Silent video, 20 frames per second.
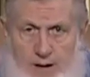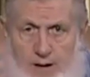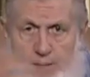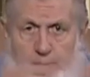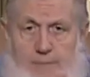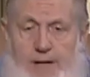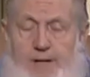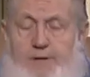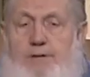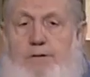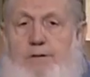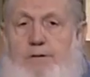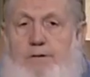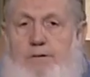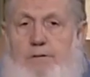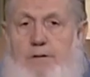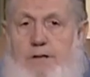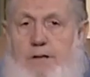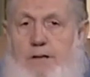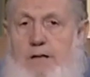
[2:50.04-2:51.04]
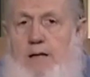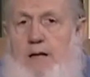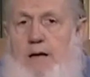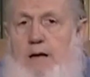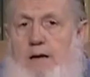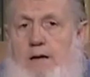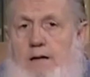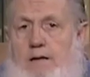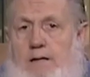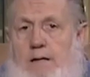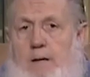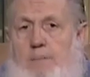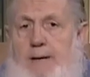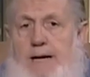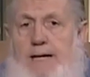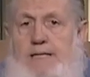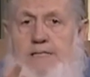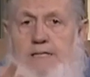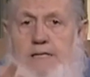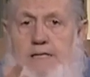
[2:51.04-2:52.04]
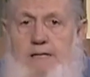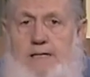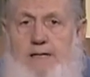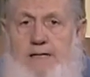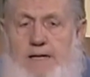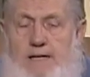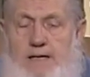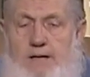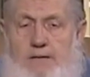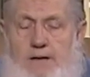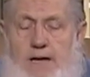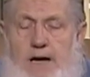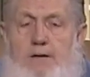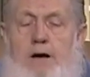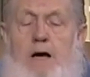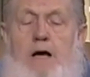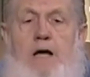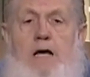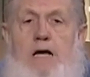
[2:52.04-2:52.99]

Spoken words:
mental capacity that they don't have,